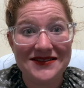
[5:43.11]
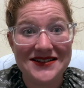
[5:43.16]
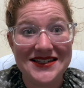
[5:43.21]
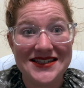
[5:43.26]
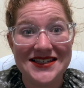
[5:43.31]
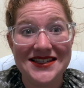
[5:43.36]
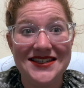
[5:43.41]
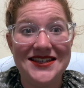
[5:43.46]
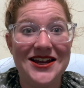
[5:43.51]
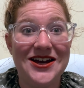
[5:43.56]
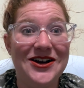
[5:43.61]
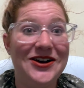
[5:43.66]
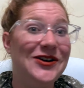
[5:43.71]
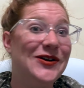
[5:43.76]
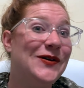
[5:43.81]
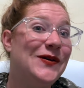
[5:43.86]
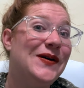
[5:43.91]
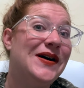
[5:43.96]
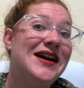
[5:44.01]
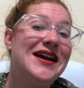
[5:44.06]

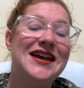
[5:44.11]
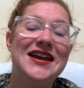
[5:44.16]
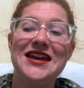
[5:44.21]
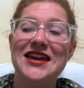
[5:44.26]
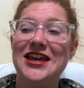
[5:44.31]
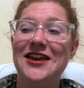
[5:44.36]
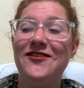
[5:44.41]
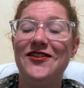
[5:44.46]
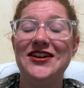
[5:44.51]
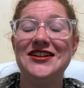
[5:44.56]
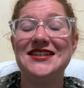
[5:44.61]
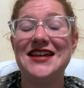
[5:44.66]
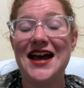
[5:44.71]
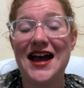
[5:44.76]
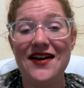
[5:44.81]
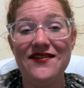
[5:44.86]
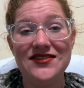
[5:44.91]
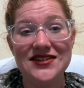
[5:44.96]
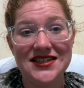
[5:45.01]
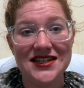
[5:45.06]
So if you guys
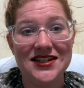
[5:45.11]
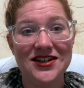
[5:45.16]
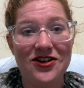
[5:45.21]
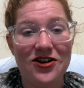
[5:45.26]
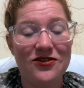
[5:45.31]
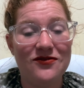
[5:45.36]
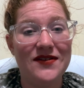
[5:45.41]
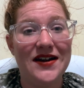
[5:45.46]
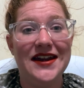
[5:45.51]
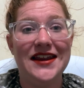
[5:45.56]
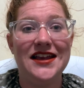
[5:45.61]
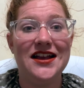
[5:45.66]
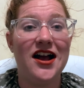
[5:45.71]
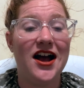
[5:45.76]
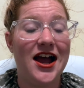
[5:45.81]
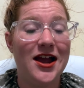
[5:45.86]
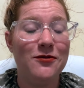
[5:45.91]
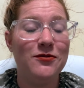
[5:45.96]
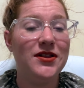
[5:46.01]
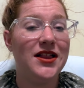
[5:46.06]
haven't seen it already,
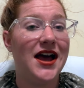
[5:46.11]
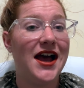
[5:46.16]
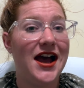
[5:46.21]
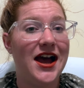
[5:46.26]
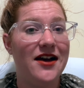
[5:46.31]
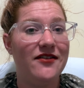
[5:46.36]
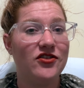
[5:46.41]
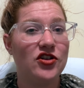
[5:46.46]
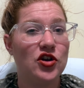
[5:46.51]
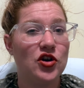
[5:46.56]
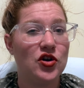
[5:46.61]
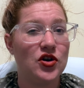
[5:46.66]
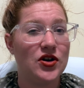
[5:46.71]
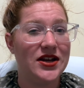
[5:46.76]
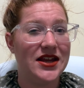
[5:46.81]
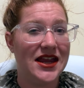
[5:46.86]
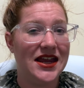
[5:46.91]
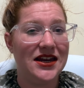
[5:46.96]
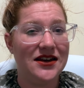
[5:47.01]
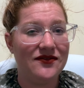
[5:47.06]
I will have
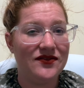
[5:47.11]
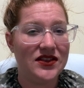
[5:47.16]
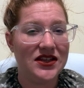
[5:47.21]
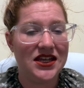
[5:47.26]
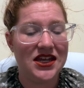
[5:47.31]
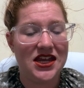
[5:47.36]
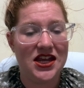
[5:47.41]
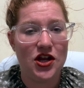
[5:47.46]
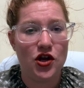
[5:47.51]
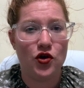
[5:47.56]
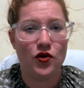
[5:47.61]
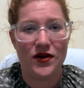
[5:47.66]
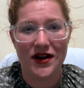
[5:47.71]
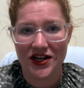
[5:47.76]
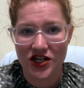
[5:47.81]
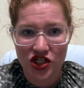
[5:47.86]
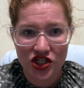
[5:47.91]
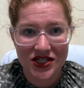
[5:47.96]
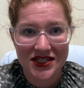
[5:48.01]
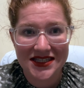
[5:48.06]
Creatively
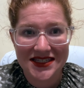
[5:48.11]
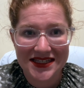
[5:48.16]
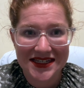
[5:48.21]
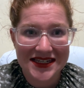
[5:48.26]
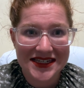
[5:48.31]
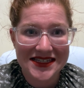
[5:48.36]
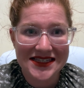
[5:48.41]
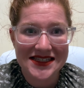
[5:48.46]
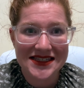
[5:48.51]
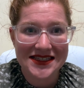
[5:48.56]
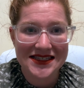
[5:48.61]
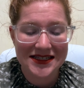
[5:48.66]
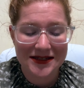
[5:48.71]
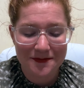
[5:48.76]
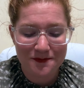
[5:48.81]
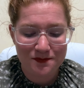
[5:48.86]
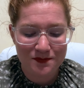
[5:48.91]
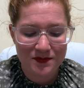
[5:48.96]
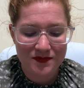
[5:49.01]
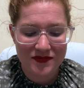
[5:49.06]
Gracious's,
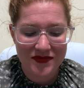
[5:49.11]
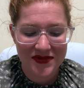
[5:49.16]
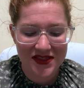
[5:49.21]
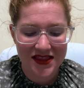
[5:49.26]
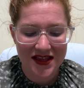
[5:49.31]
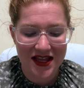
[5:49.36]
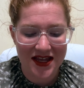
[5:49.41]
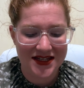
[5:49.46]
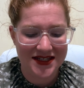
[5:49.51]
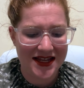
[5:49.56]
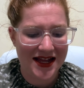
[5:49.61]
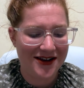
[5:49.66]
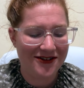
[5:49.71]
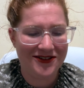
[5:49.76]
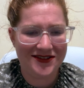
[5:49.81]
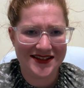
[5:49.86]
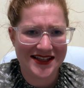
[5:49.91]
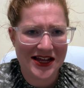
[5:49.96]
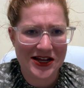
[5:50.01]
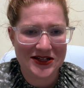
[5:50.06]
is that, I
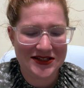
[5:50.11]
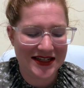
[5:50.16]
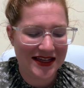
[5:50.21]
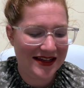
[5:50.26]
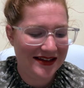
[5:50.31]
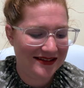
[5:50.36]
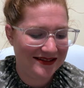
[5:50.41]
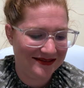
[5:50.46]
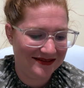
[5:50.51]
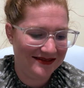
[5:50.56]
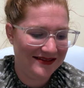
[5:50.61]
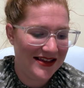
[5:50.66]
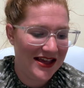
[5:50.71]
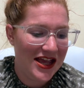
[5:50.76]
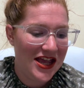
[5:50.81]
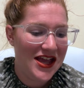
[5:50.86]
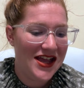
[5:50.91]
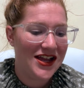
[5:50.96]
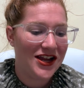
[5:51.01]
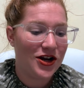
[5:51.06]
don't know how you say it,
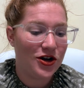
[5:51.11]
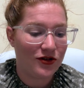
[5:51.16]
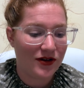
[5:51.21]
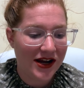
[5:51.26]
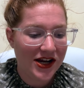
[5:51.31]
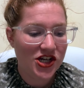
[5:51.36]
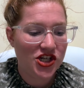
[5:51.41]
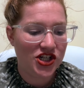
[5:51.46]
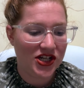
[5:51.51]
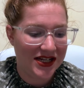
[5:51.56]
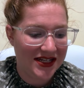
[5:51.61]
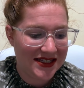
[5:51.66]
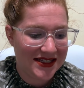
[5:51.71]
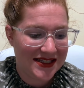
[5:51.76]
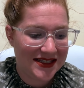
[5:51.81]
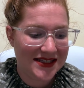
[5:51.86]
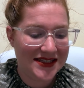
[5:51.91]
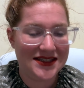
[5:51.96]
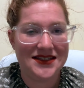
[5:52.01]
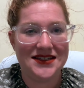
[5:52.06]

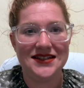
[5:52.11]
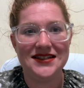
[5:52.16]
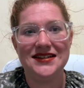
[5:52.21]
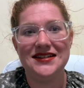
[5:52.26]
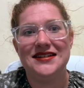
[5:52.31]
Gracious's